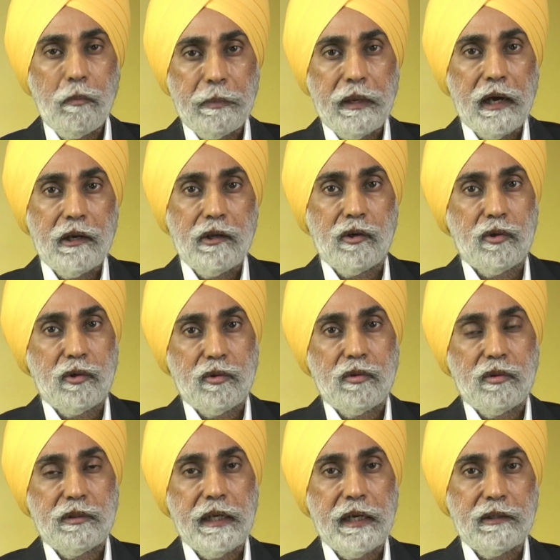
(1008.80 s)
Pyareo,
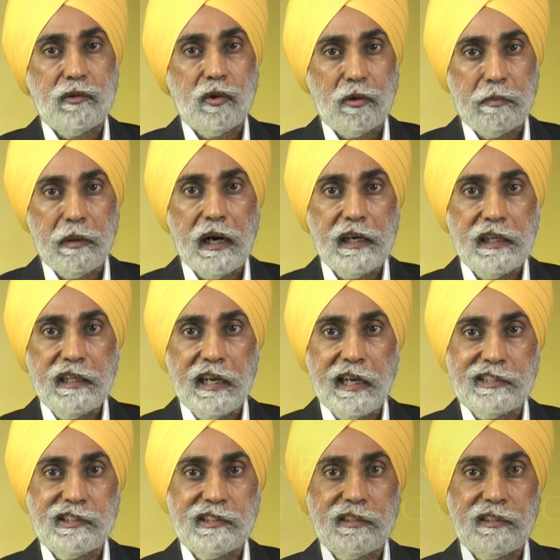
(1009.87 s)
that Gurbani has